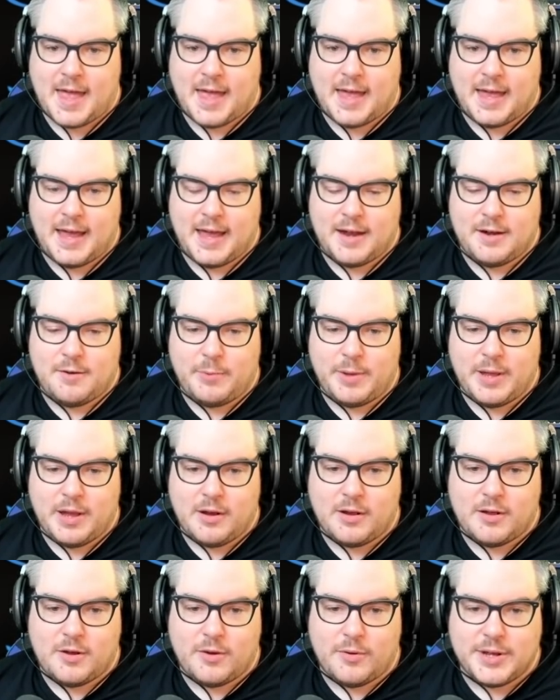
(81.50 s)
And we
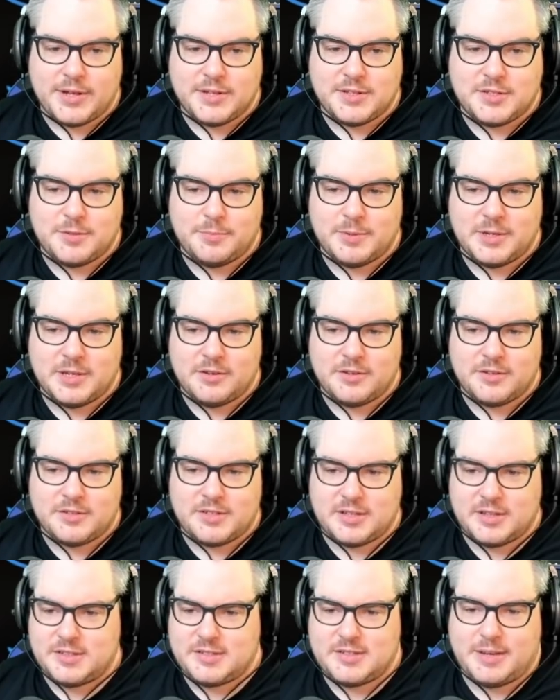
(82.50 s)
are going to be
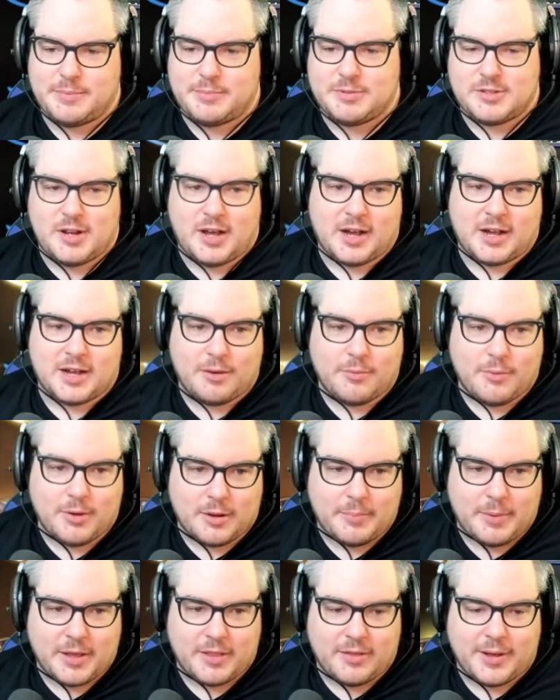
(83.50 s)
using... This team is not going to
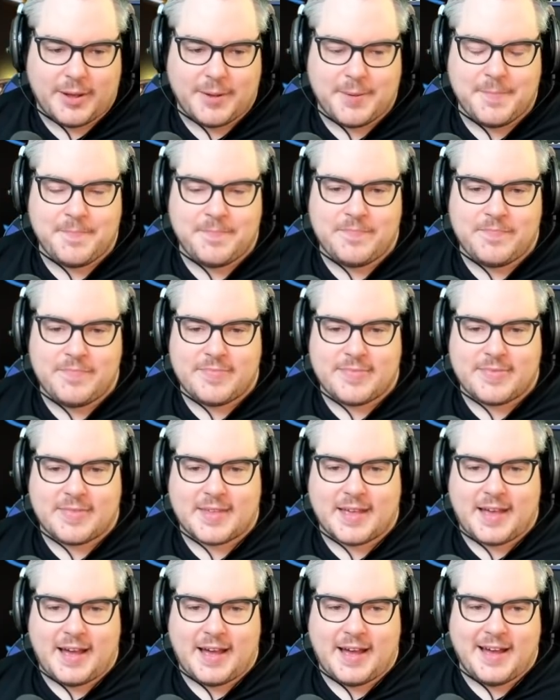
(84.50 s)
work, by the way.
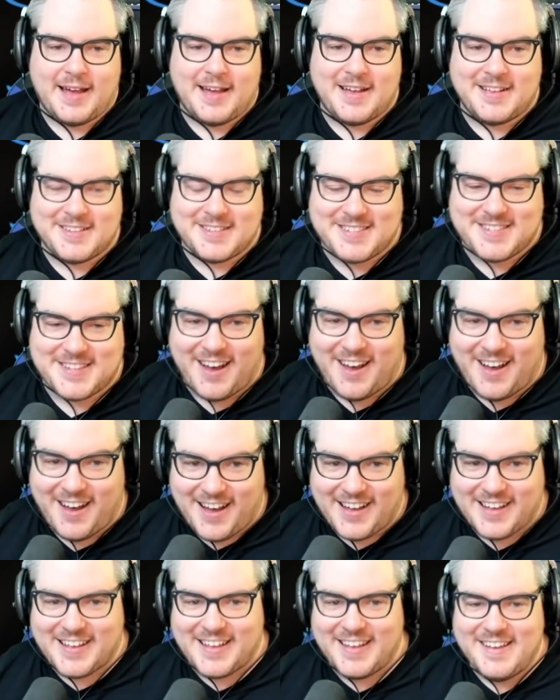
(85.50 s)

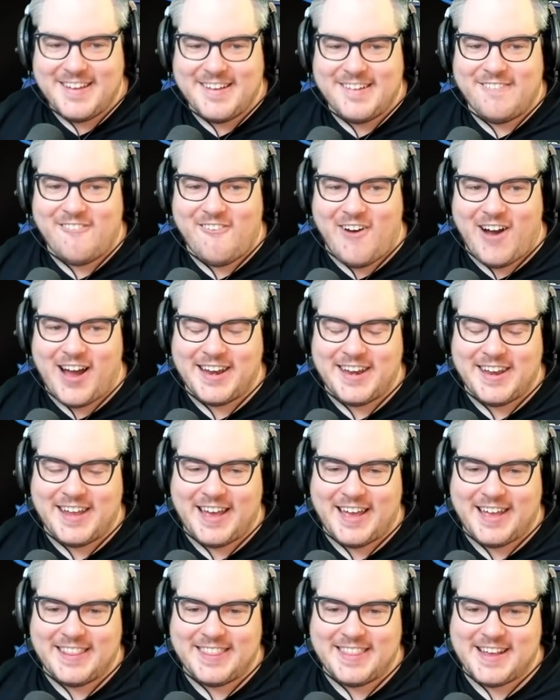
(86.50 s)
Zahhak,
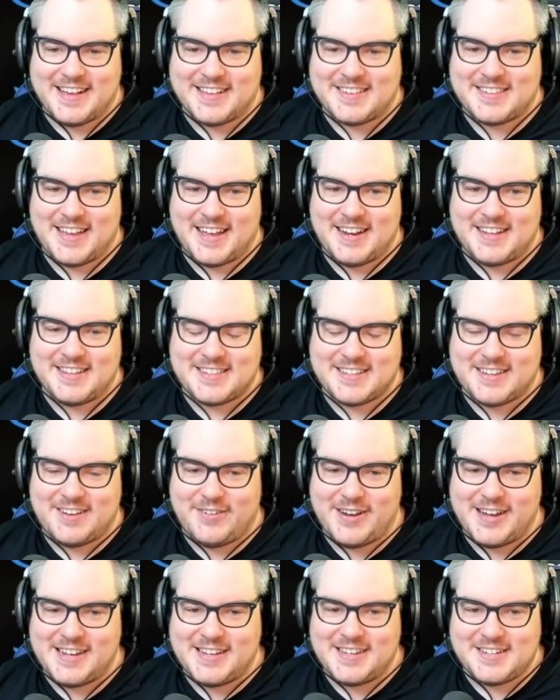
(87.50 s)
Wanda, and this. And it's
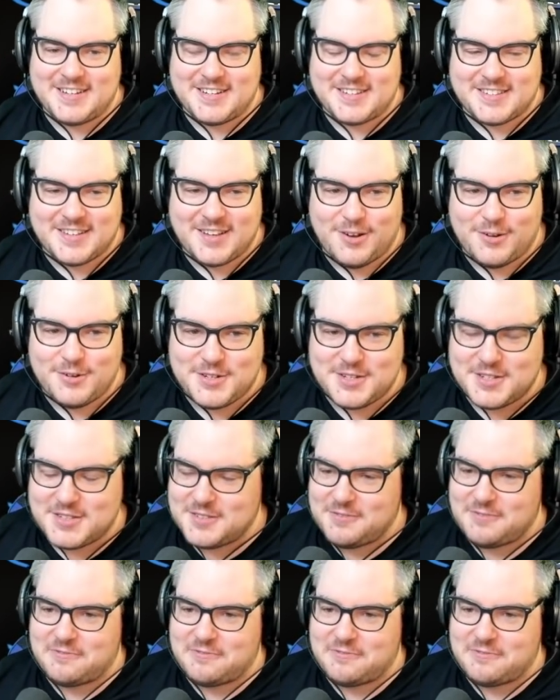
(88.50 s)
going to just go just